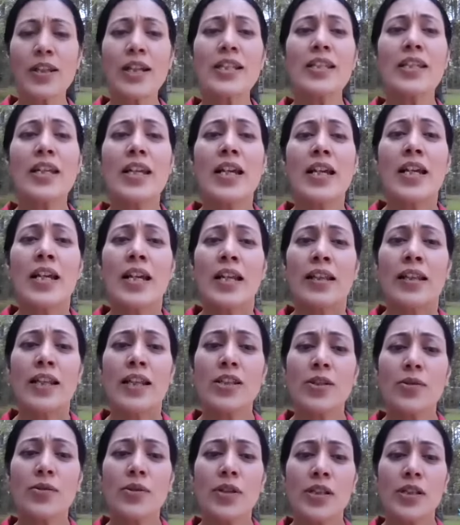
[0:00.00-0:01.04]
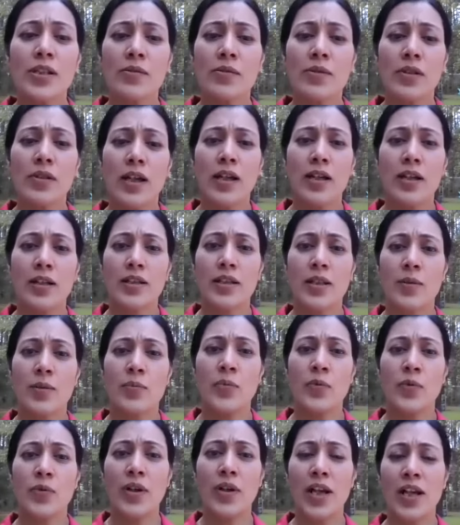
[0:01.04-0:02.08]
let's go into some
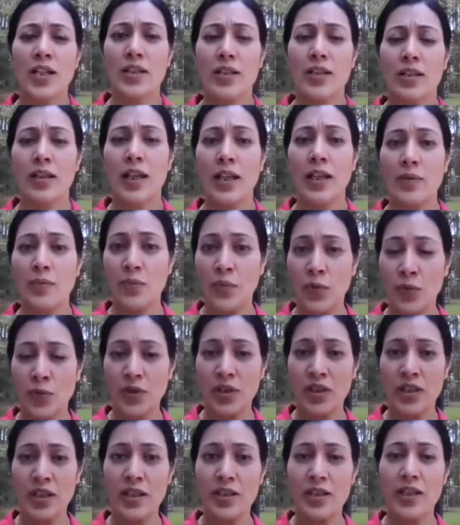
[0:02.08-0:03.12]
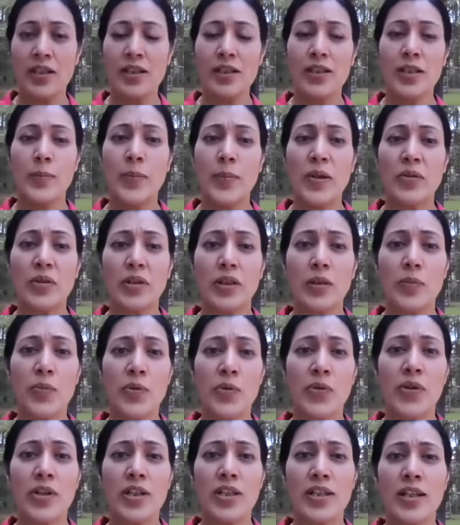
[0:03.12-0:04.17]
more as like more details about the
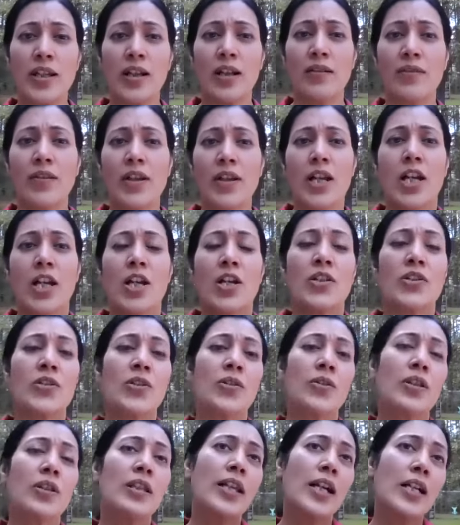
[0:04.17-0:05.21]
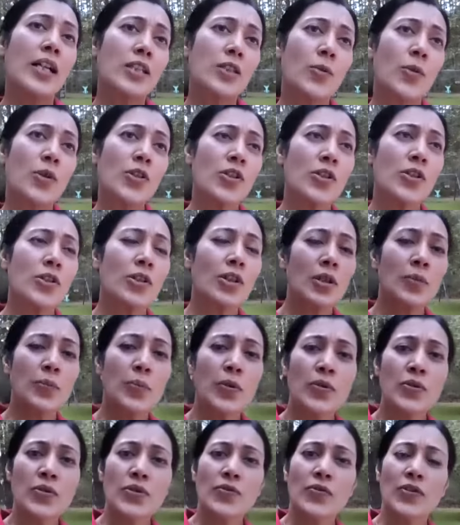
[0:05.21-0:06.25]
computer itself. So the next question you can
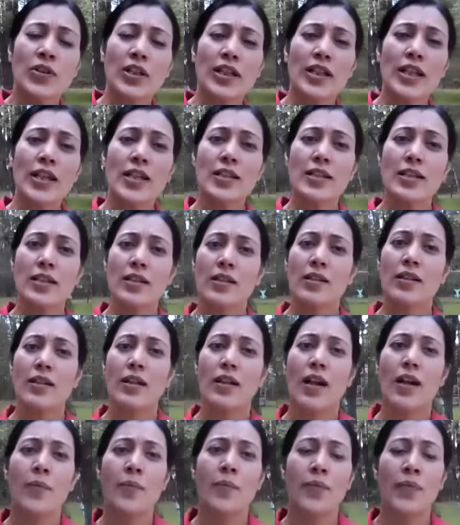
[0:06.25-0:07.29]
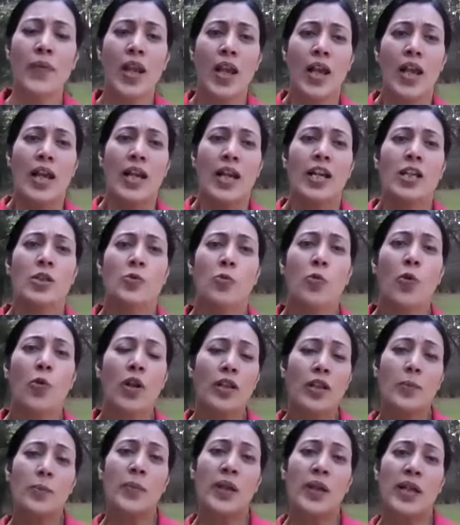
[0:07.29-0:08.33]
post for the kids is, what
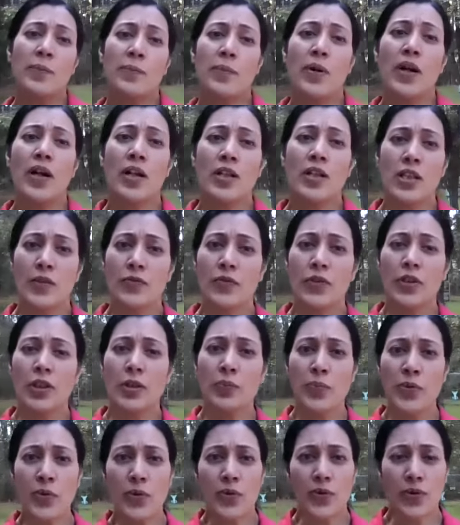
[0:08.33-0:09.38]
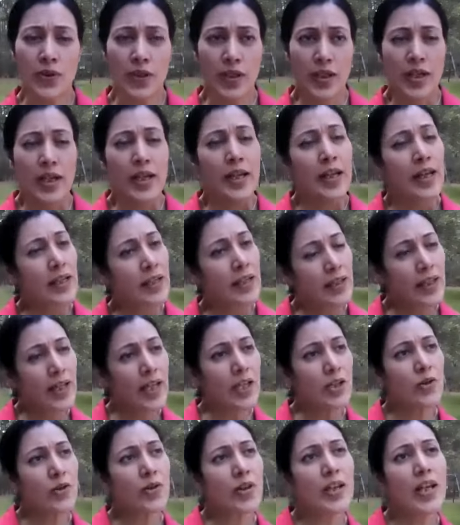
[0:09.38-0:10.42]
are the main parts of a computer? And
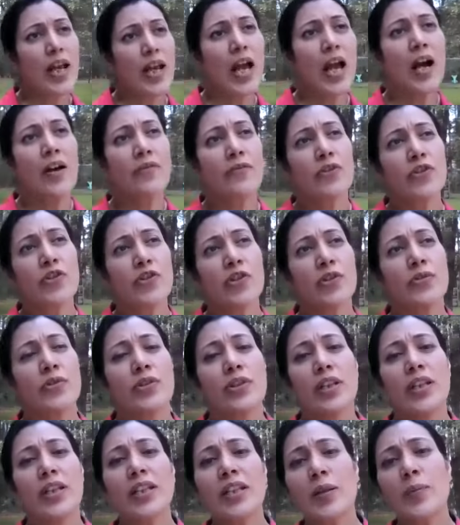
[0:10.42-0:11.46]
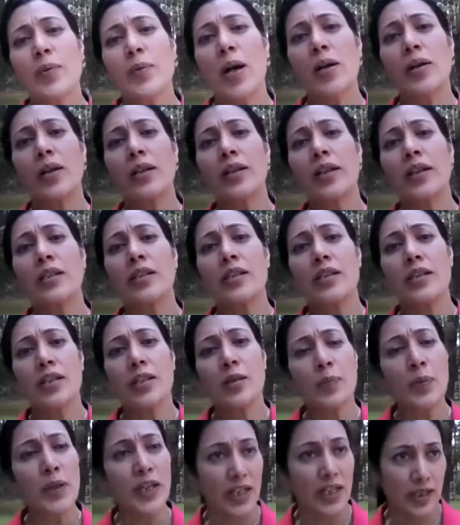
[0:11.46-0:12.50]
again, you can have the children think about it and
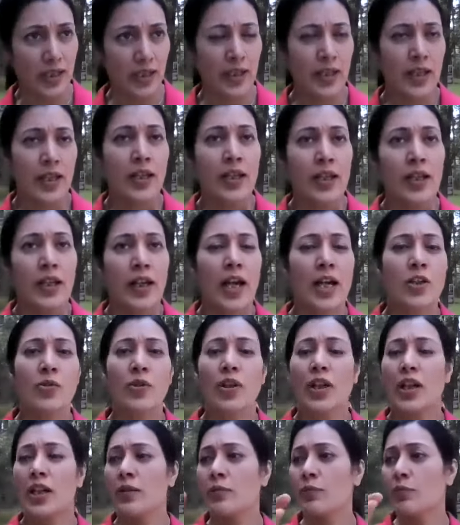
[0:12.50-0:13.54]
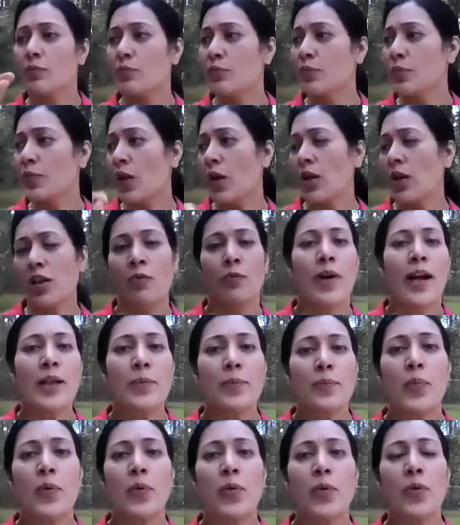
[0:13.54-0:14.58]
speak. And you can, on a
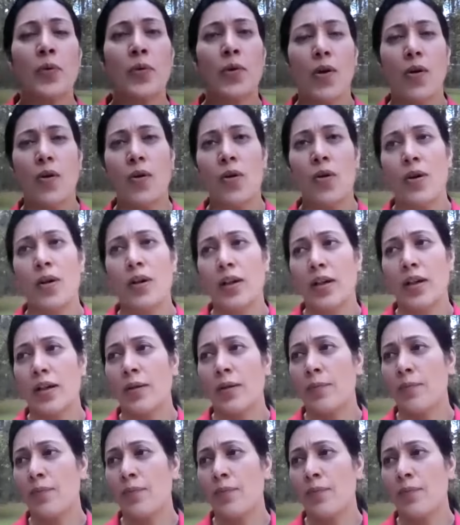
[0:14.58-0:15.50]
whiteboard or